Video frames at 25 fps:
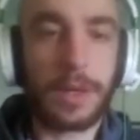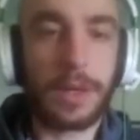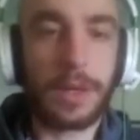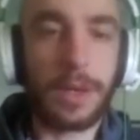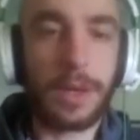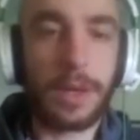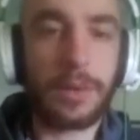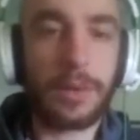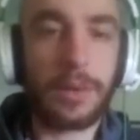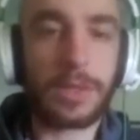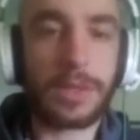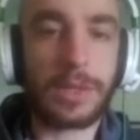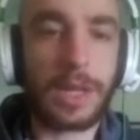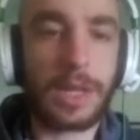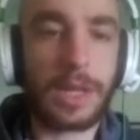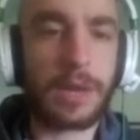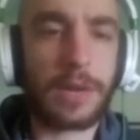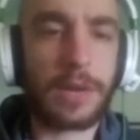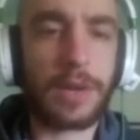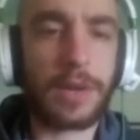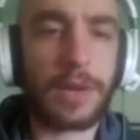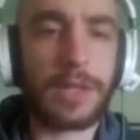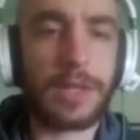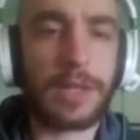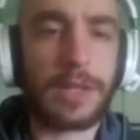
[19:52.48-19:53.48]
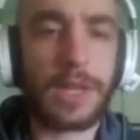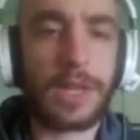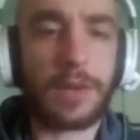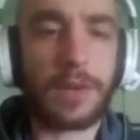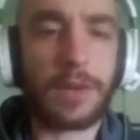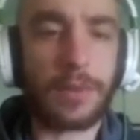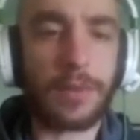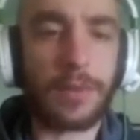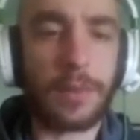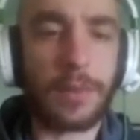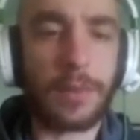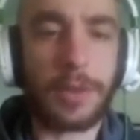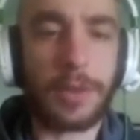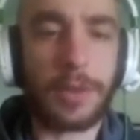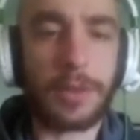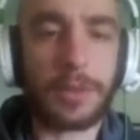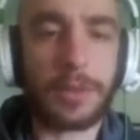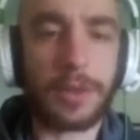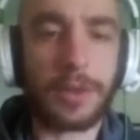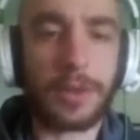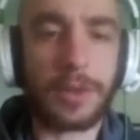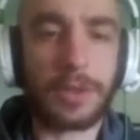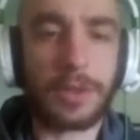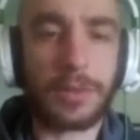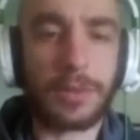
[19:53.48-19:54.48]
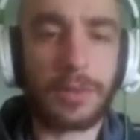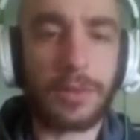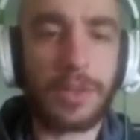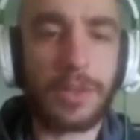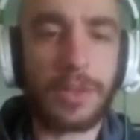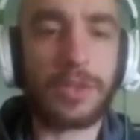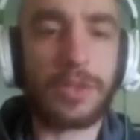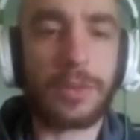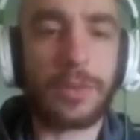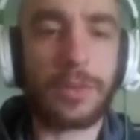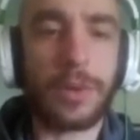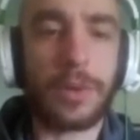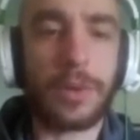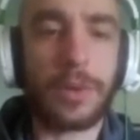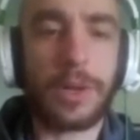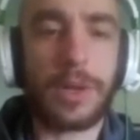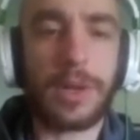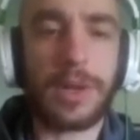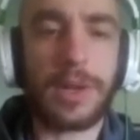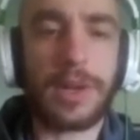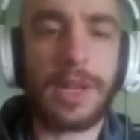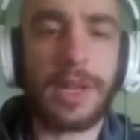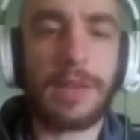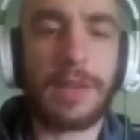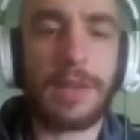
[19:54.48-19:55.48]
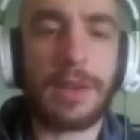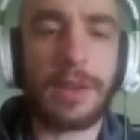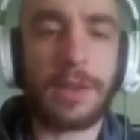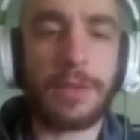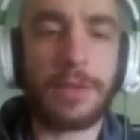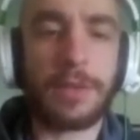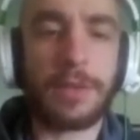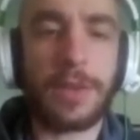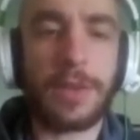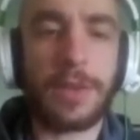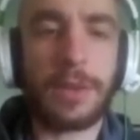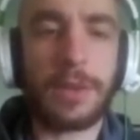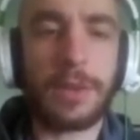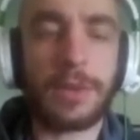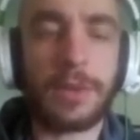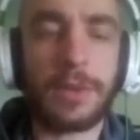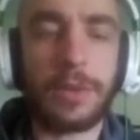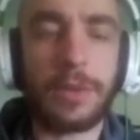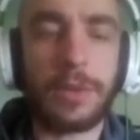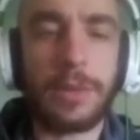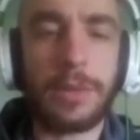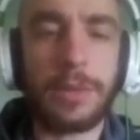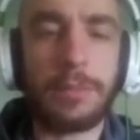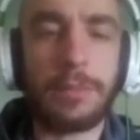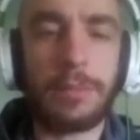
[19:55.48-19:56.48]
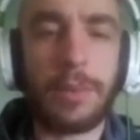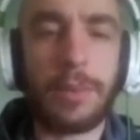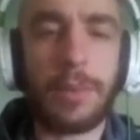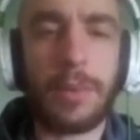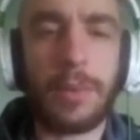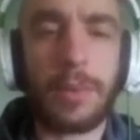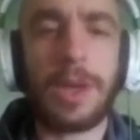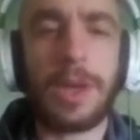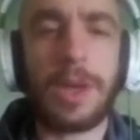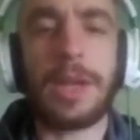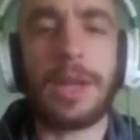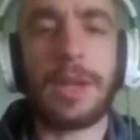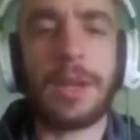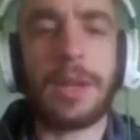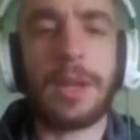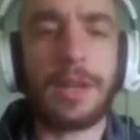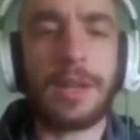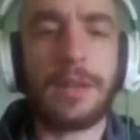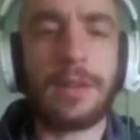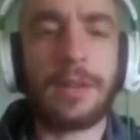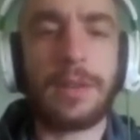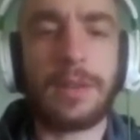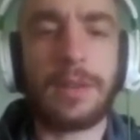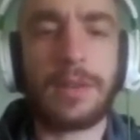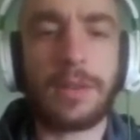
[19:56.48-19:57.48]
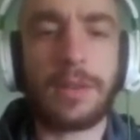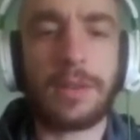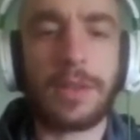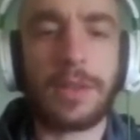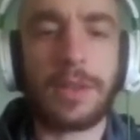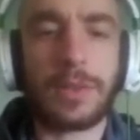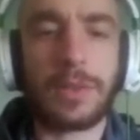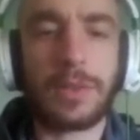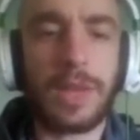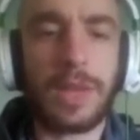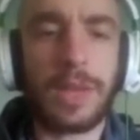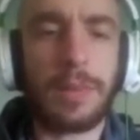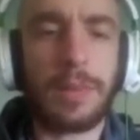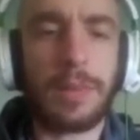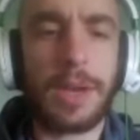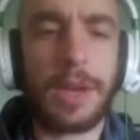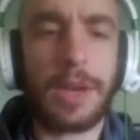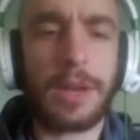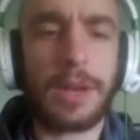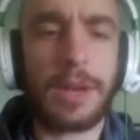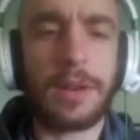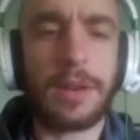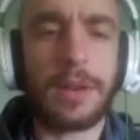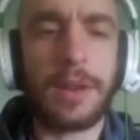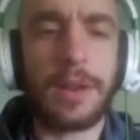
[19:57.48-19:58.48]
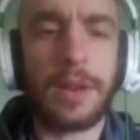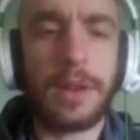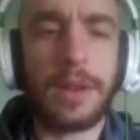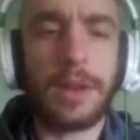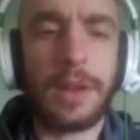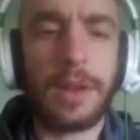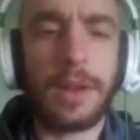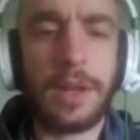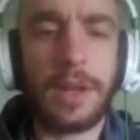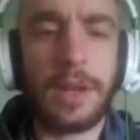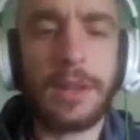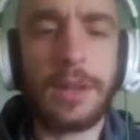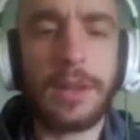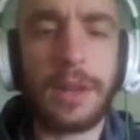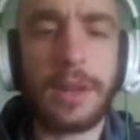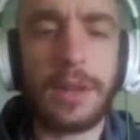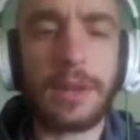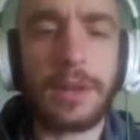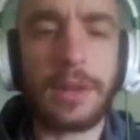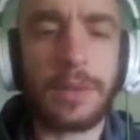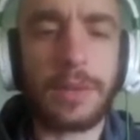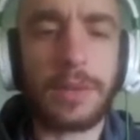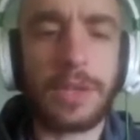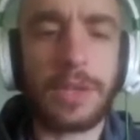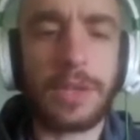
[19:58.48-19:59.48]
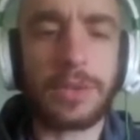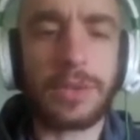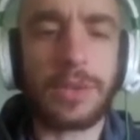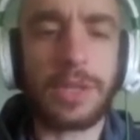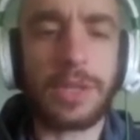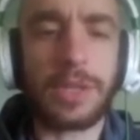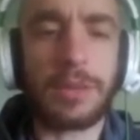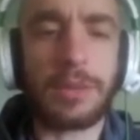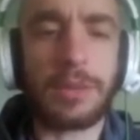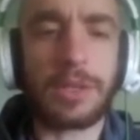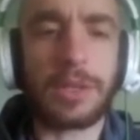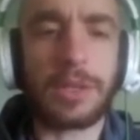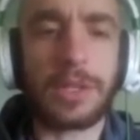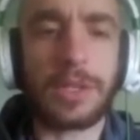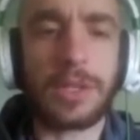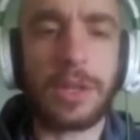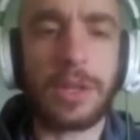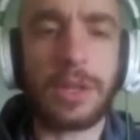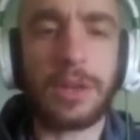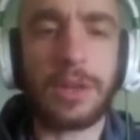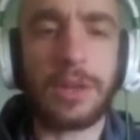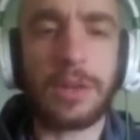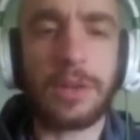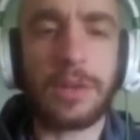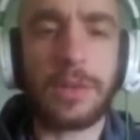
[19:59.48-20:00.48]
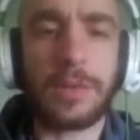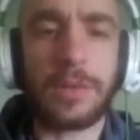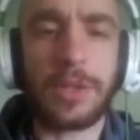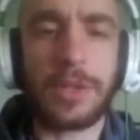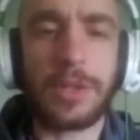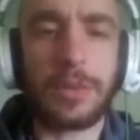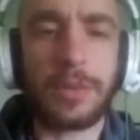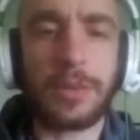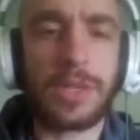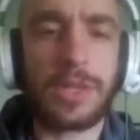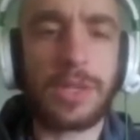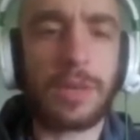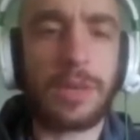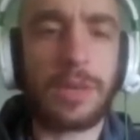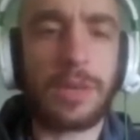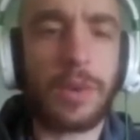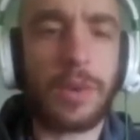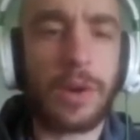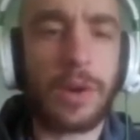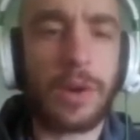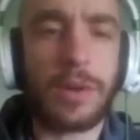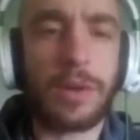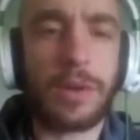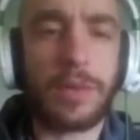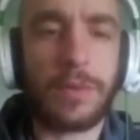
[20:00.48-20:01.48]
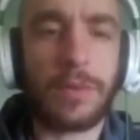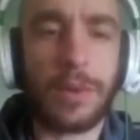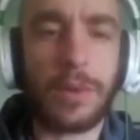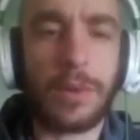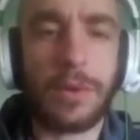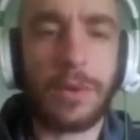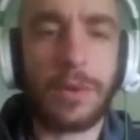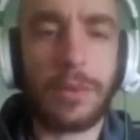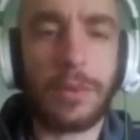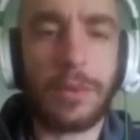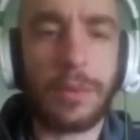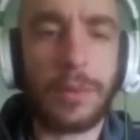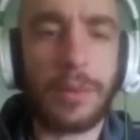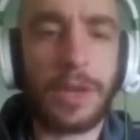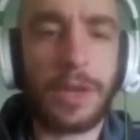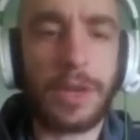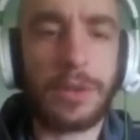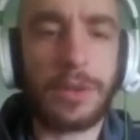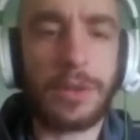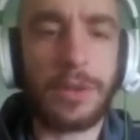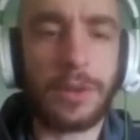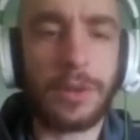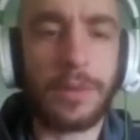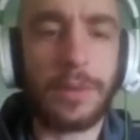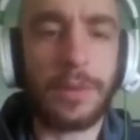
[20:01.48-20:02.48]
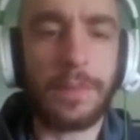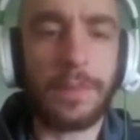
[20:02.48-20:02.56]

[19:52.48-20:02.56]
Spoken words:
It was the letter I had taken from the postbox. Rachel, were you really having an affair with Norman? But why? I didn't think things were that bad. In the letter, Rachel seemed concerned. She almost seemed worried of what Norman might do.